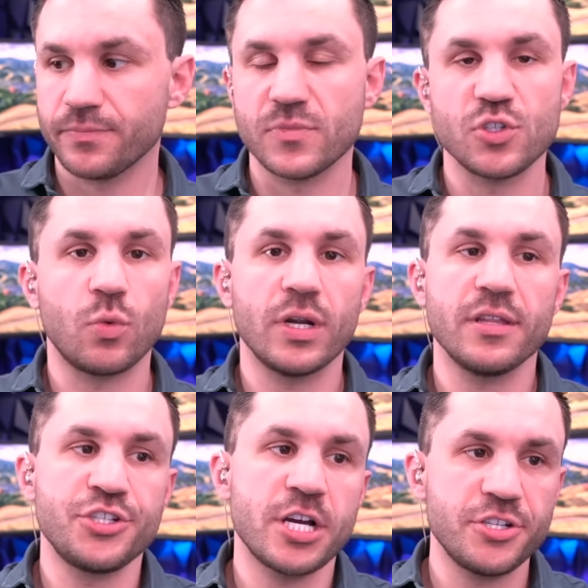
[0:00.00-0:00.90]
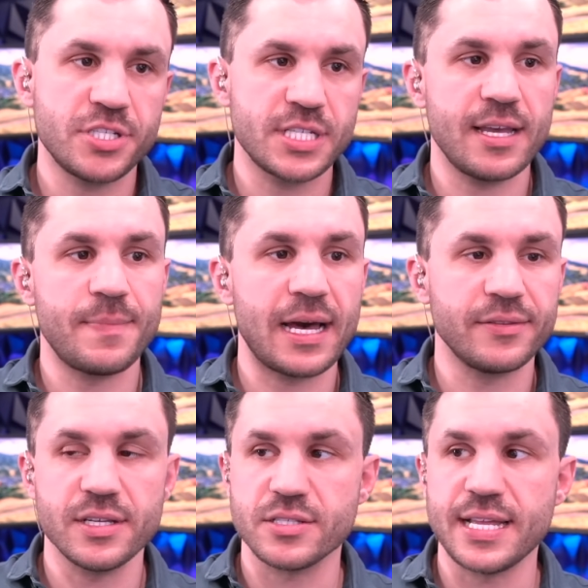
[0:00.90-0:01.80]
So what do the judges say about
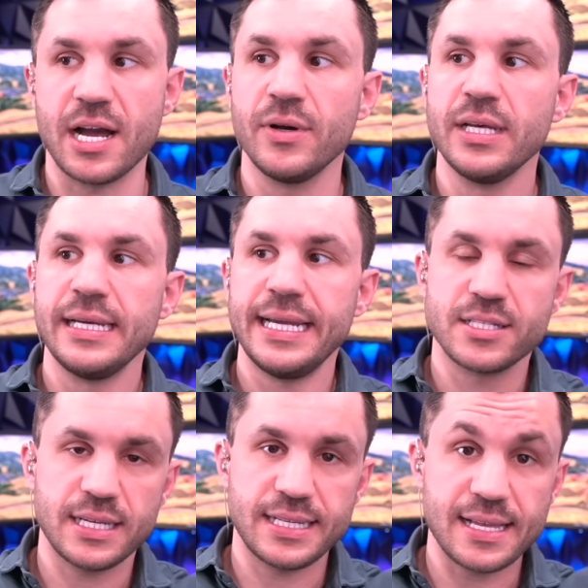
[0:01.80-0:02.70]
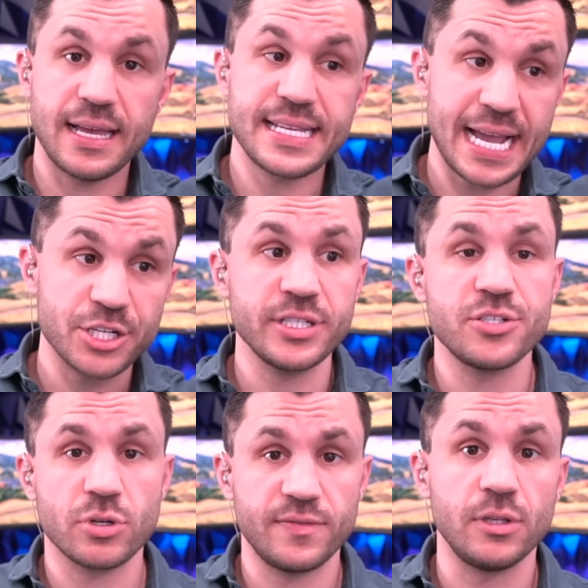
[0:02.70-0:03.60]
this? Now, it's it's actually
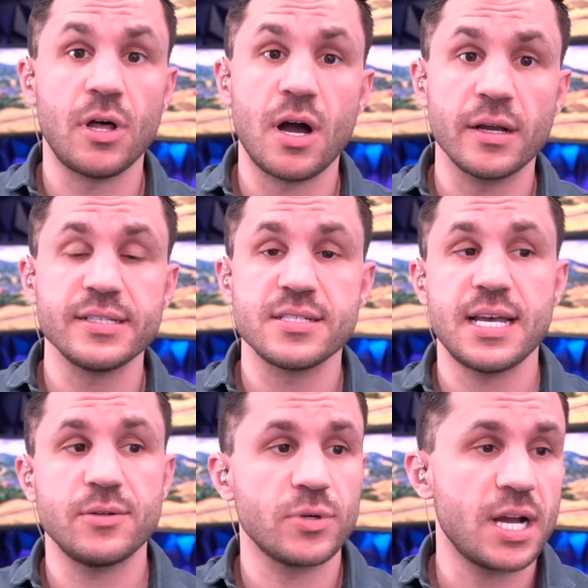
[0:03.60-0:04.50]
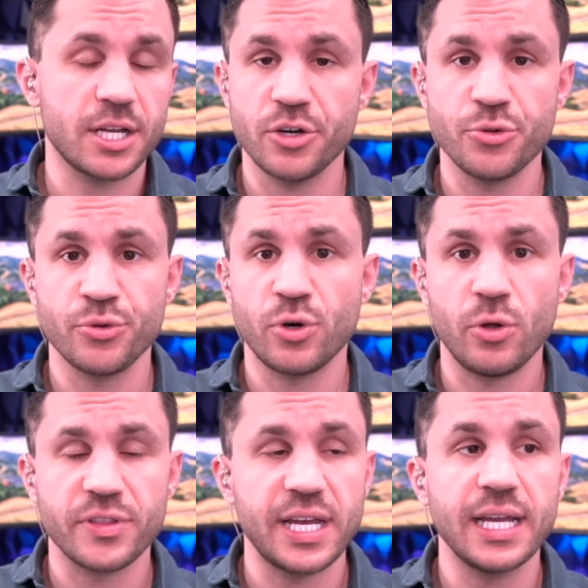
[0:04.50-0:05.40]
sort of a long dissent. We're not going to go through the whole
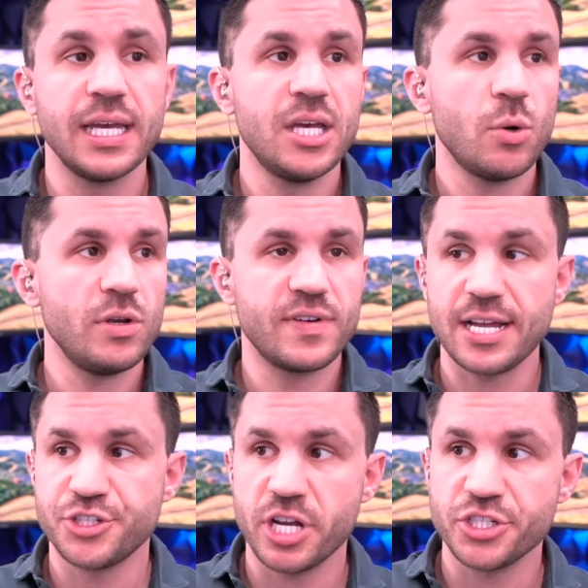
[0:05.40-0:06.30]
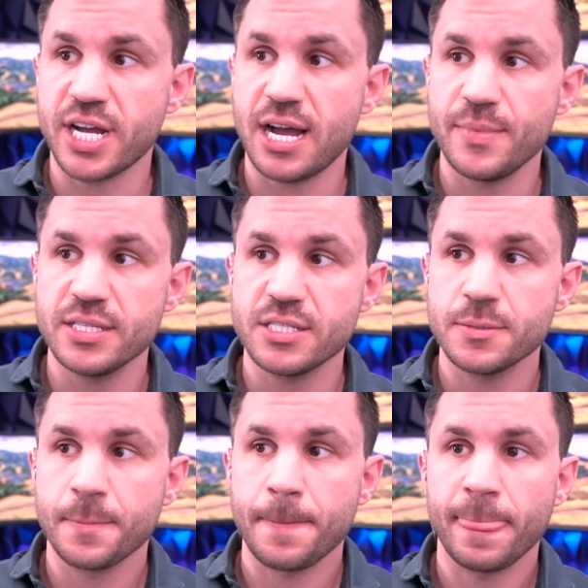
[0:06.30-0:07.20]
thing. We've got Judge Thomas
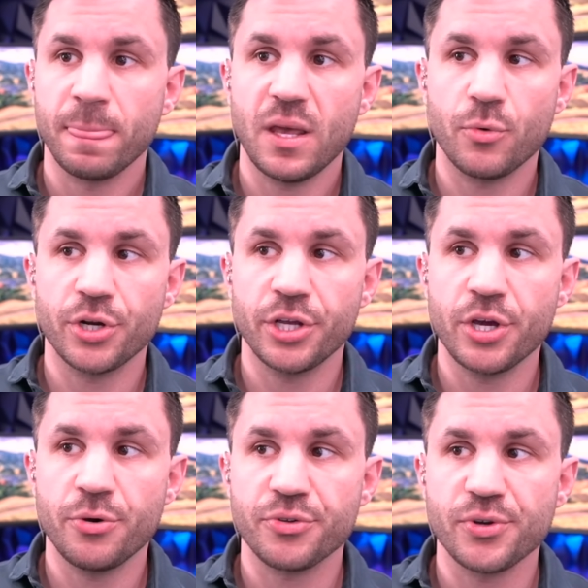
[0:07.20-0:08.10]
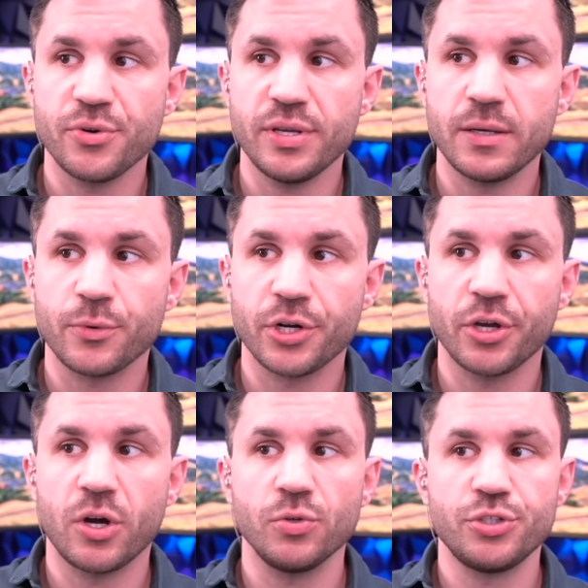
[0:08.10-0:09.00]
that we're going to go through and then we're going to
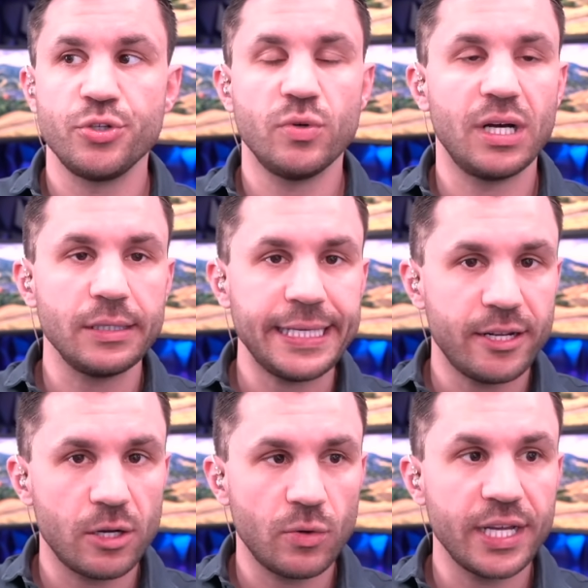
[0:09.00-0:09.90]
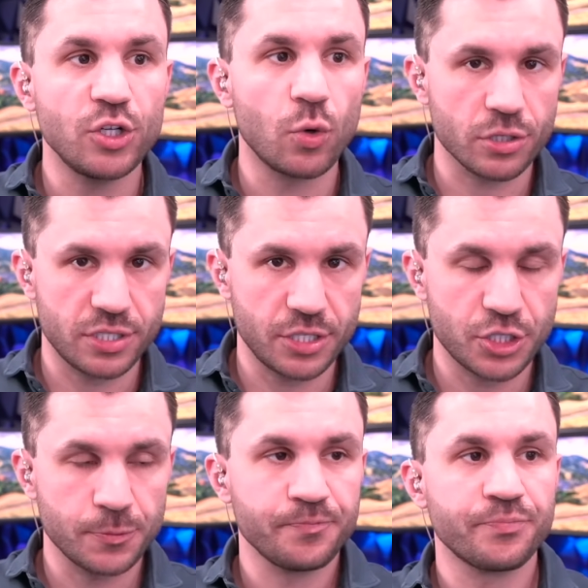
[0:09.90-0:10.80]
go to Alito and
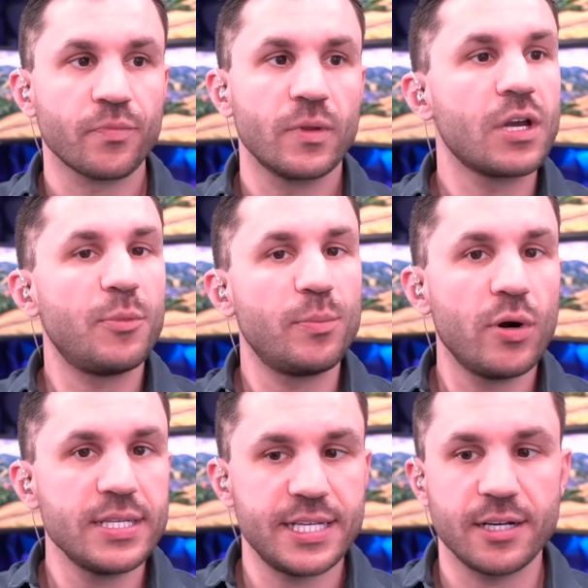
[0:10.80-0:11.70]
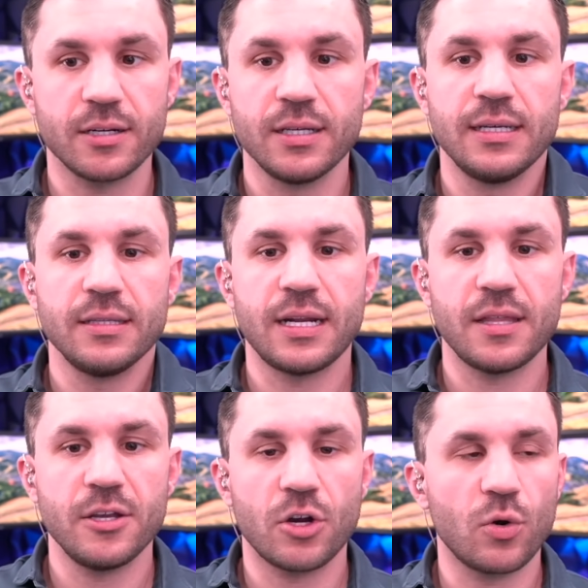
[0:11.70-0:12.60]
Gorsuch. A couple points here that I
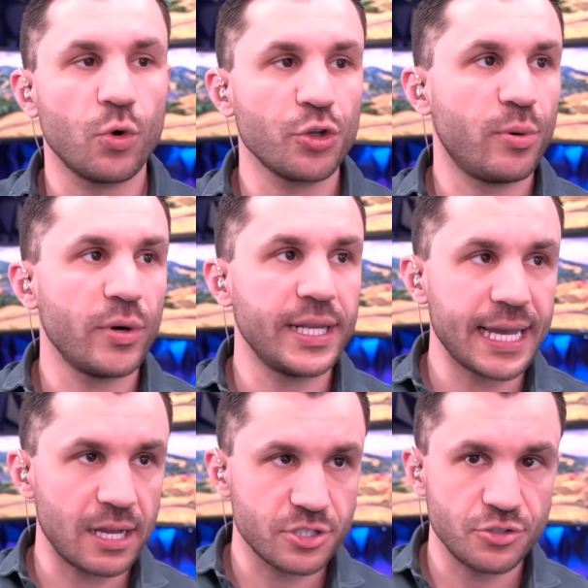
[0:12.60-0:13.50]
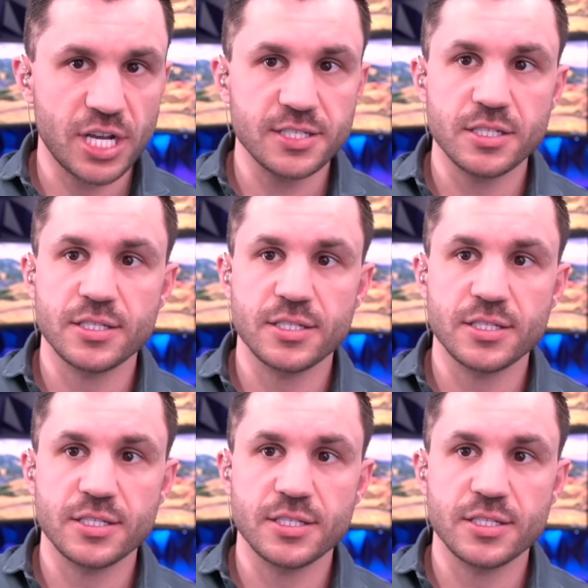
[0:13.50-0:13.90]
think are worth pointing out. So Justice